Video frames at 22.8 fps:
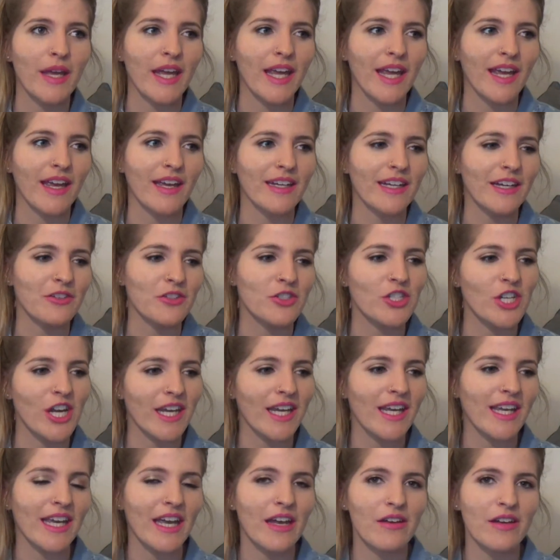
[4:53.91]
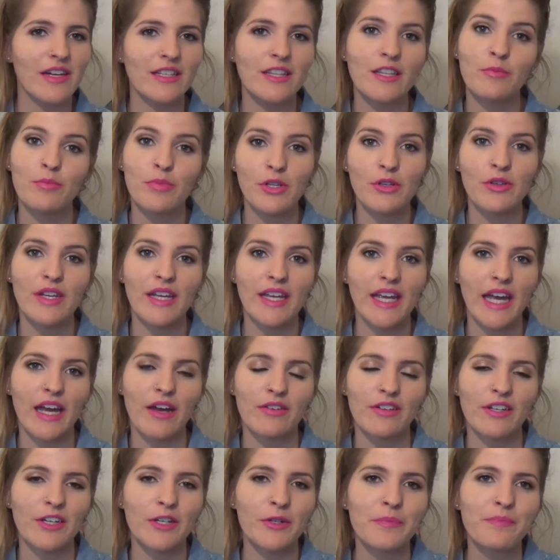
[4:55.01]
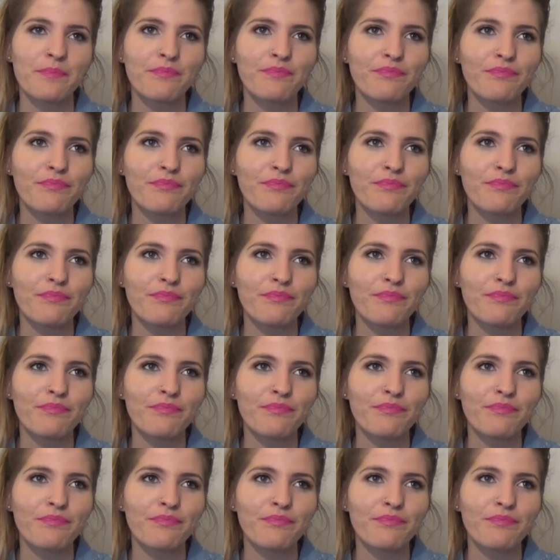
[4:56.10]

and I was checking out at the beauty counter